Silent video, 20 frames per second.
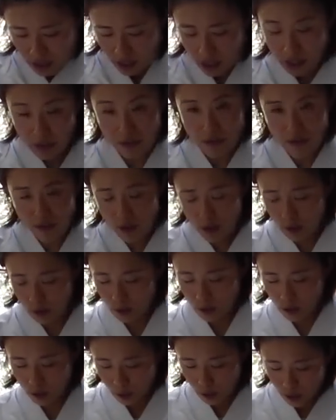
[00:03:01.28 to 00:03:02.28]
in front,
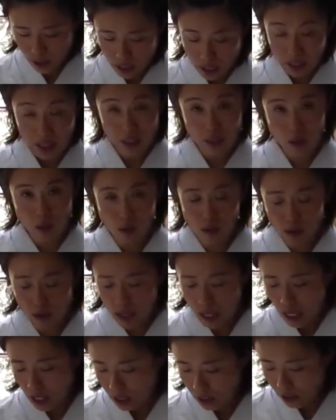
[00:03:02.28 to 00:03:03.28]
so that in the old
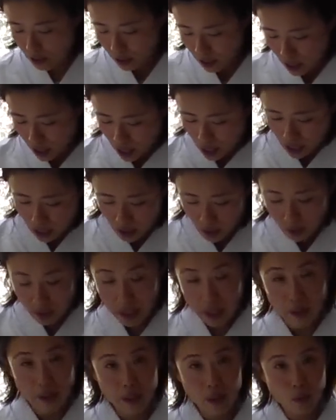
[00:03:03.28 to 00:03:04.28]
days, you
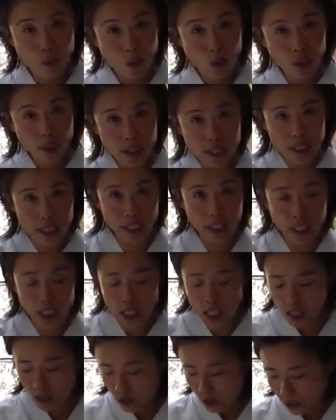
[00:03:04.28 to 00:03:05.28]
carry the wallet here,
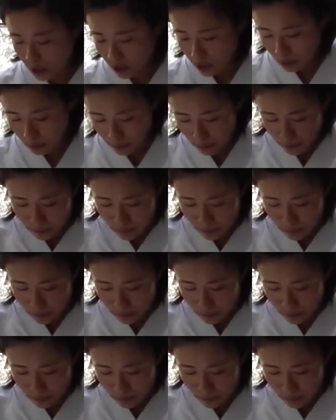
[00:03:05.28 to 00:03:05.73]
so you can